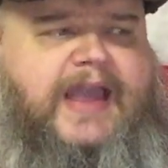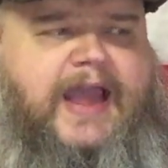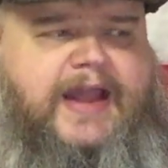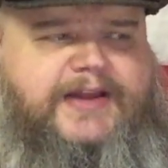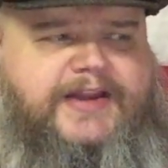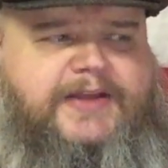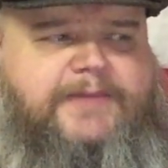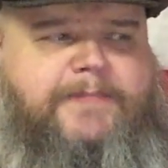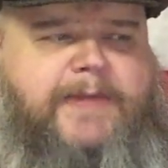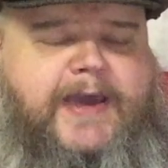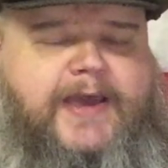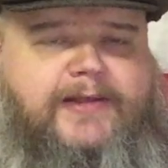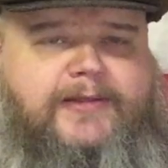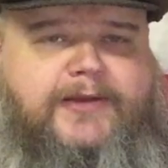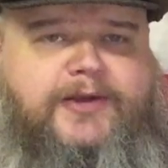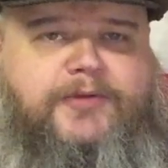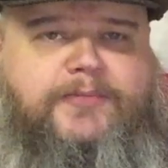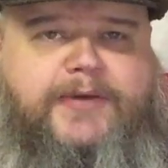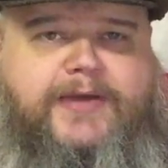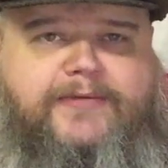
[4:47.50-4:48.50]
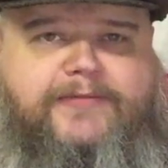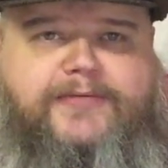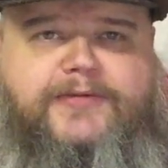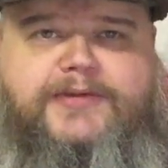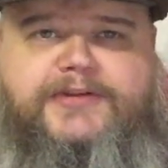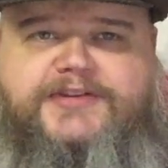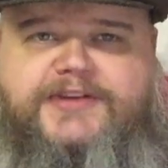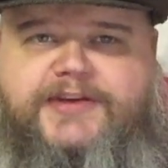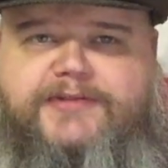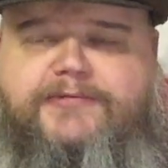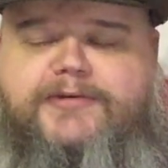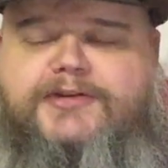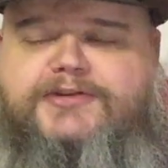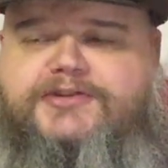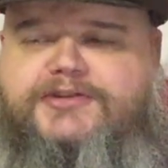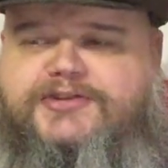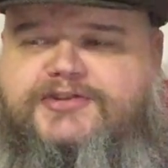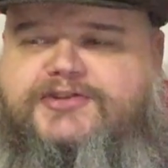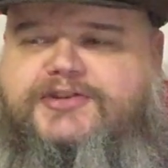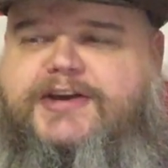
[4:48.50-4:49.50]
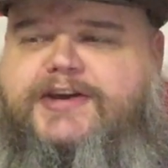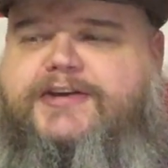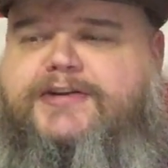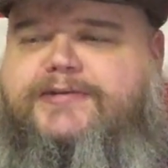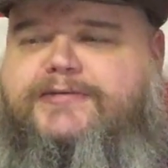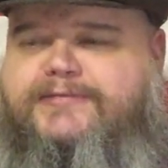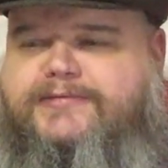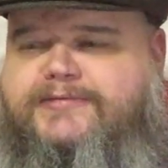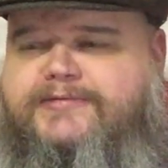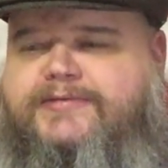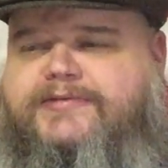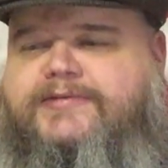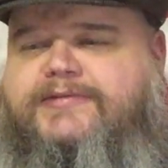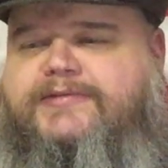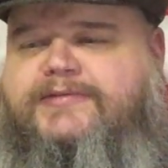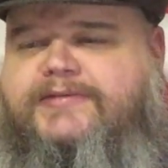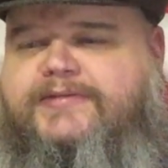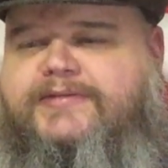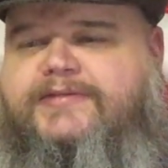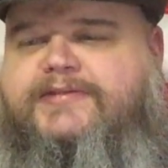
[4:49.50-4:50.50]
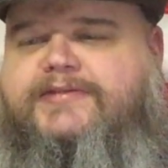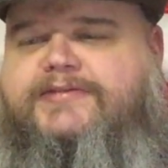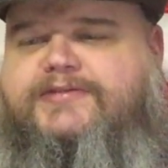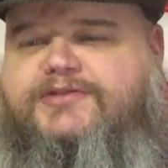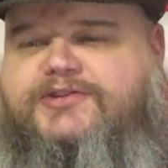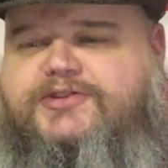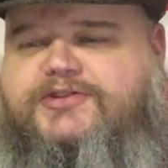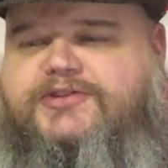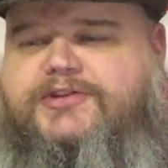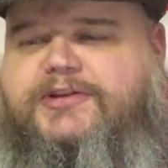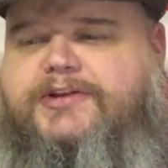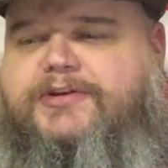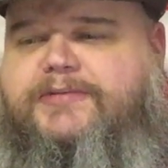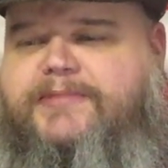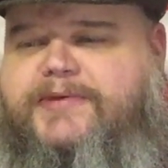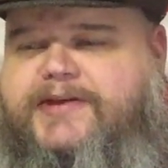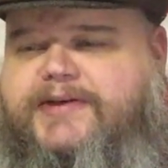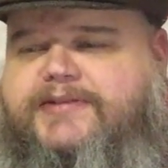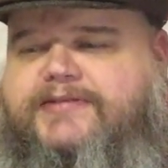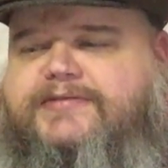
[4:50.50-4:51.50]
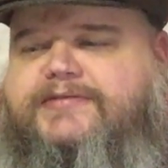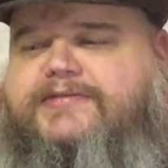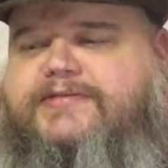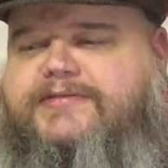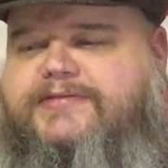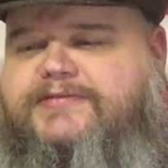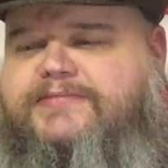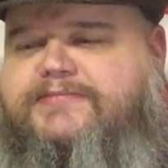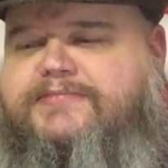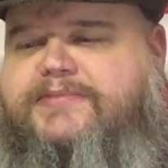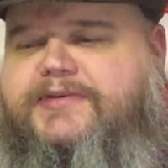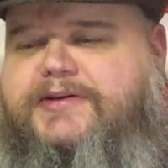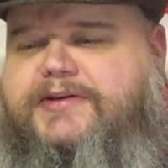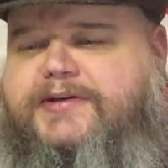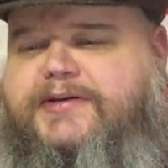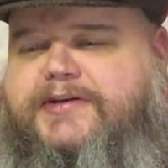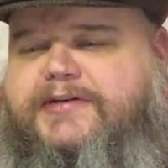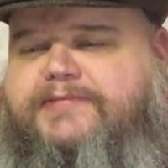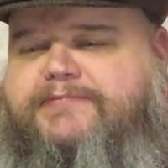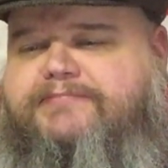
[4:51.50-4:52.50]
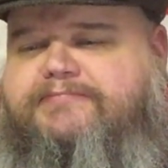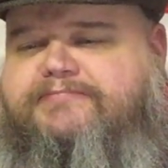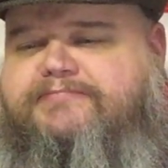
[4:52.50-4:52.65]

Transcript: I did pay a little bit for the 10 Russians later. Just a little bit. But,